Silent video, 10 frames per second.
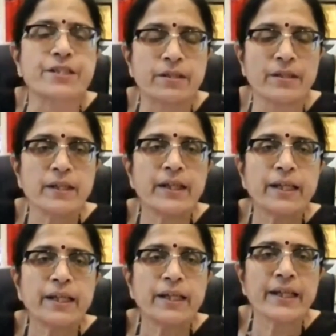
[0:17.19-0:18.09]
In
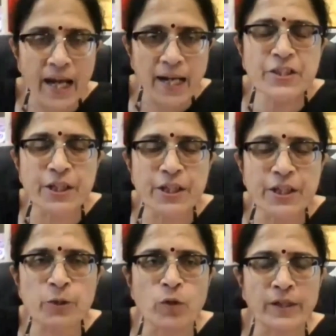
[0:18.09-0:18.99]
that judgment, what
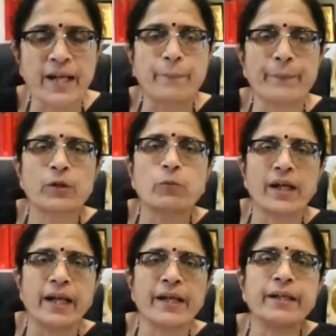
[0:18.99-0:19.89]
had happened, one lady
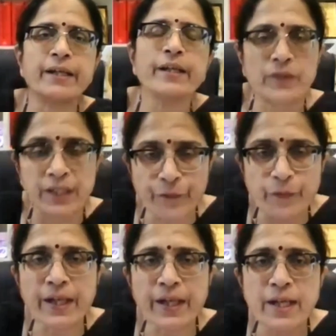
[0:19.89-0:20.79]
of 35 years
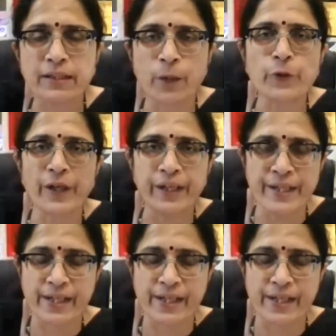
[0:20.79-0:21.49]
had come to India.